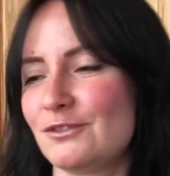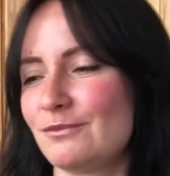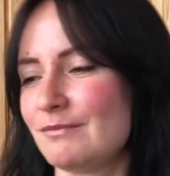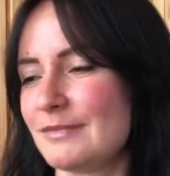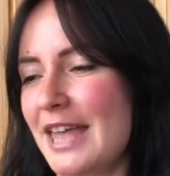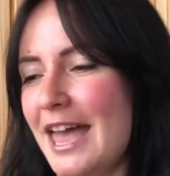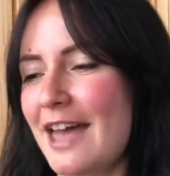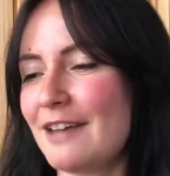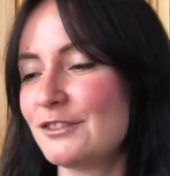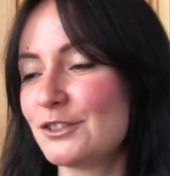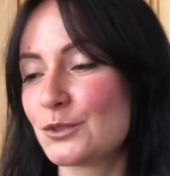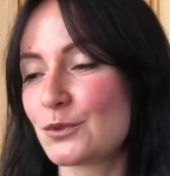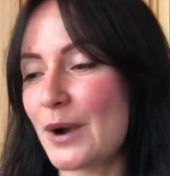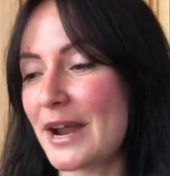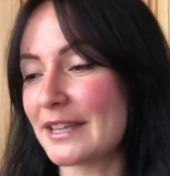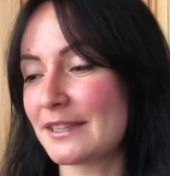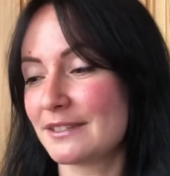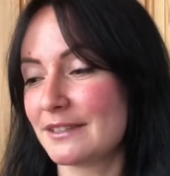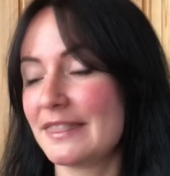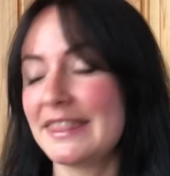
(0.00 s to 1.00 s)
having
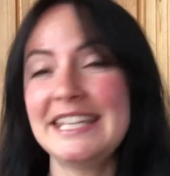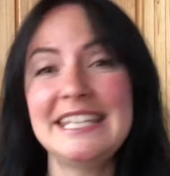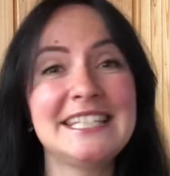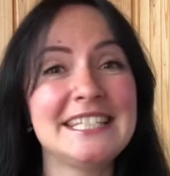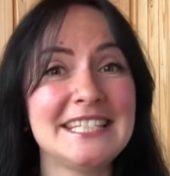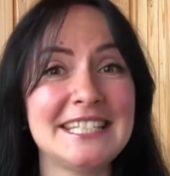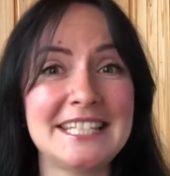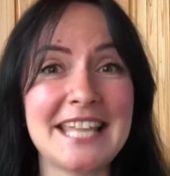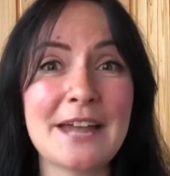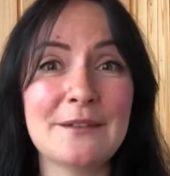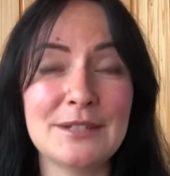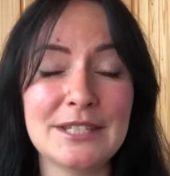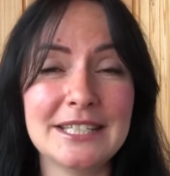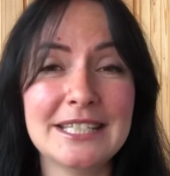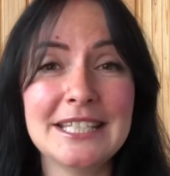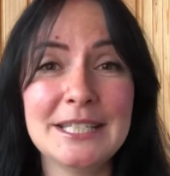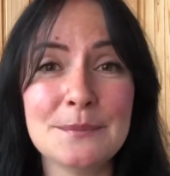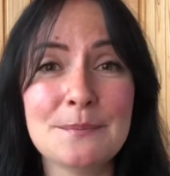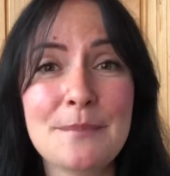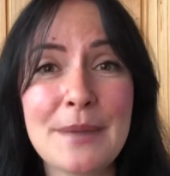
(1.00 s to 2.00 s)
read these
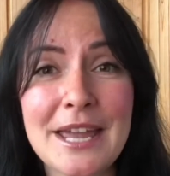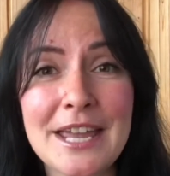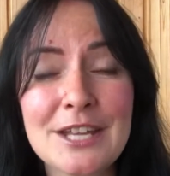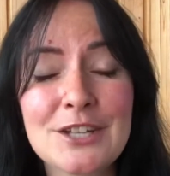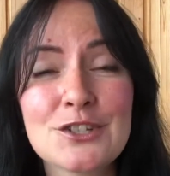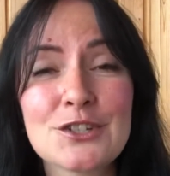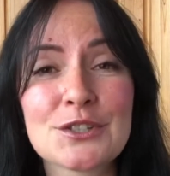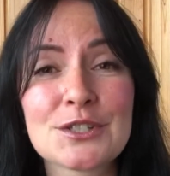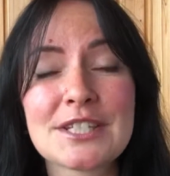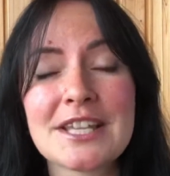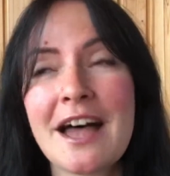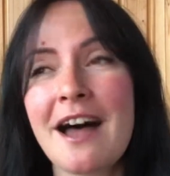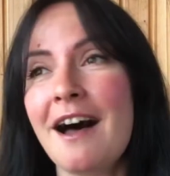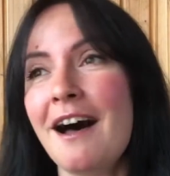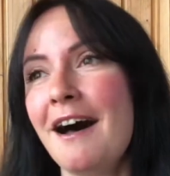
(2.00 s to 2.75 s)
17 pages,